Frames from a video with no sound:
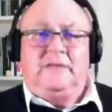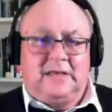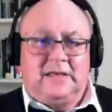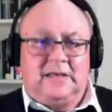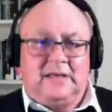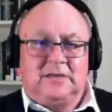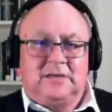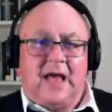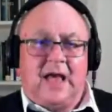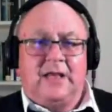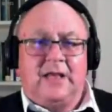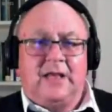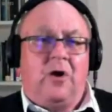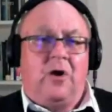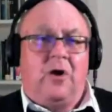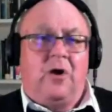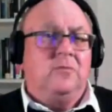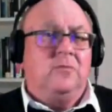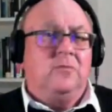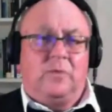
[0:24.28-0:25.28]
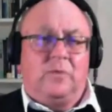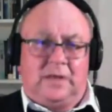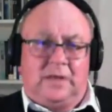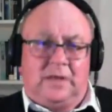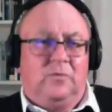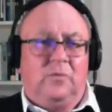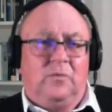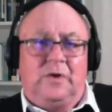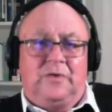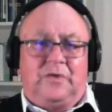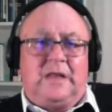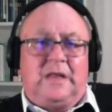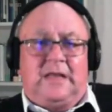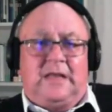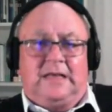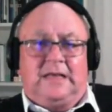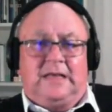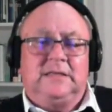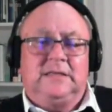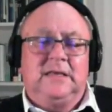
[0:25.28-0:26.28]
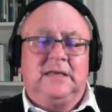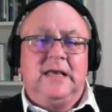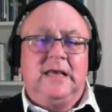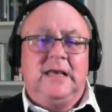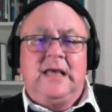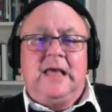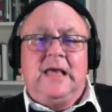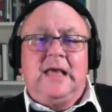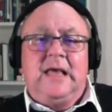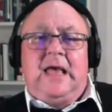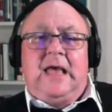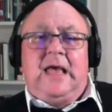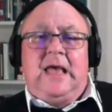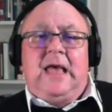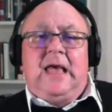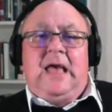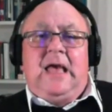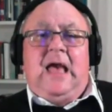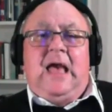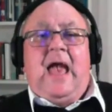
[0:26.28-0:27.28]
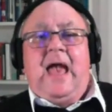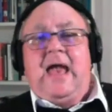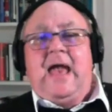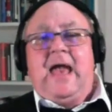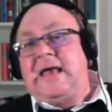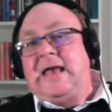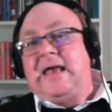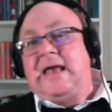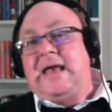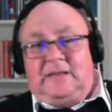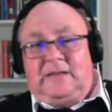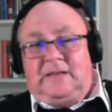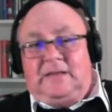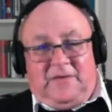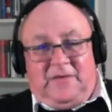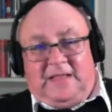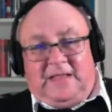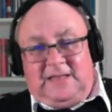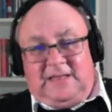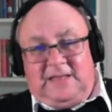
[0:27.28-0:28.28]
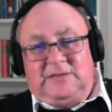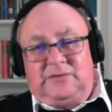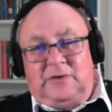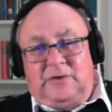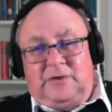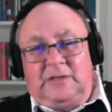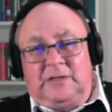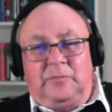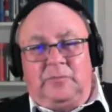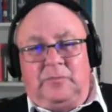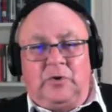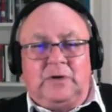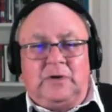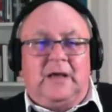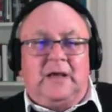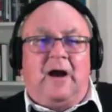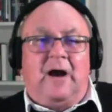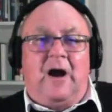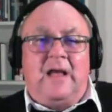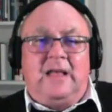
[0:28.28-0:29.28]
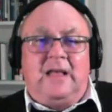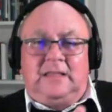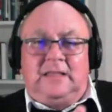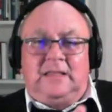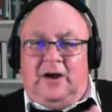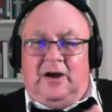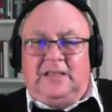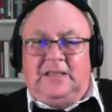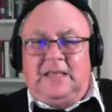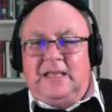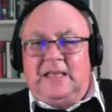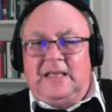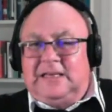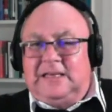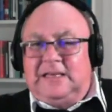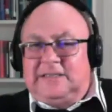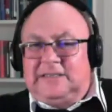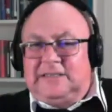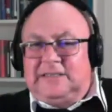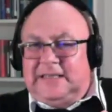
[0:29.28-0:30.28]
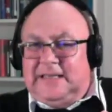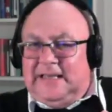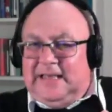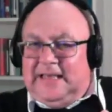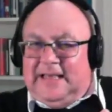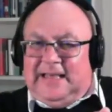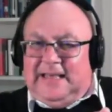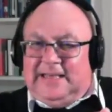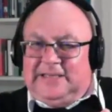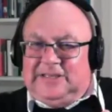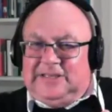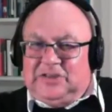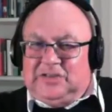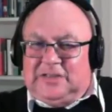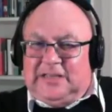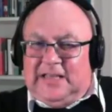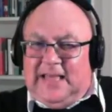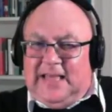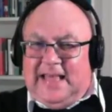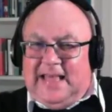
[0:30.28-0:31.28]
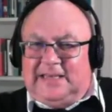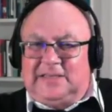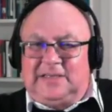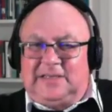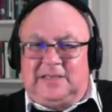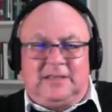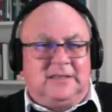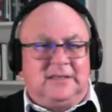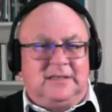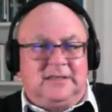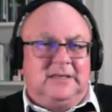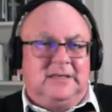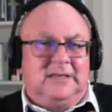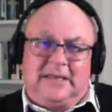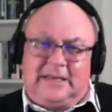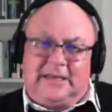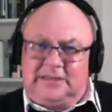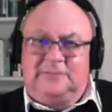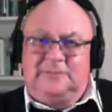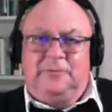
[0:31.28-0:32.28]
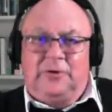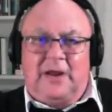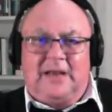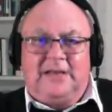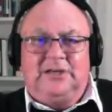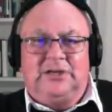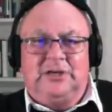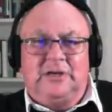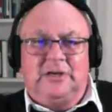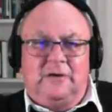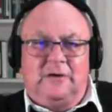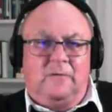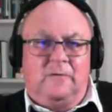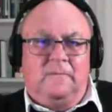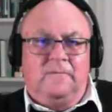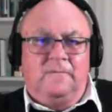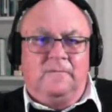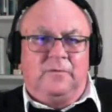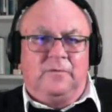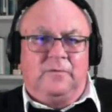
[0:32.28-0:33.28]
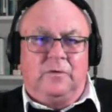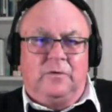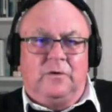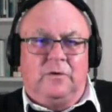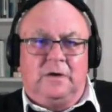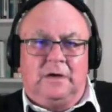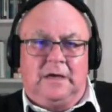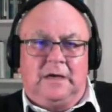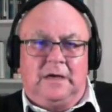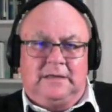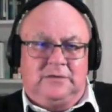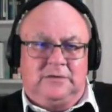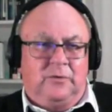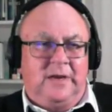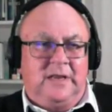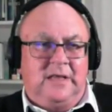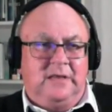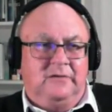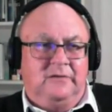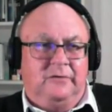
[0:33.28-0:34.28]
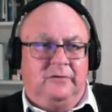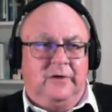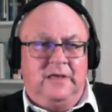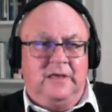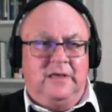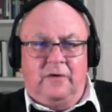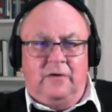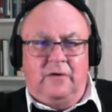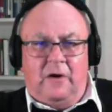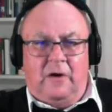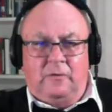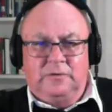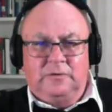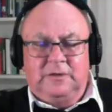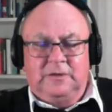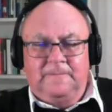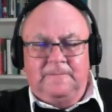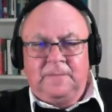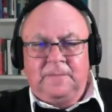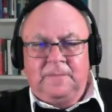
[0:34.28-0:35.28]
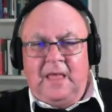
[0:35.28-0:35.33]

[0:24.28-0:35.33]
things going on within it, and the fact that he's written a book, I think is just excellent and inspirational for a 23-year-old.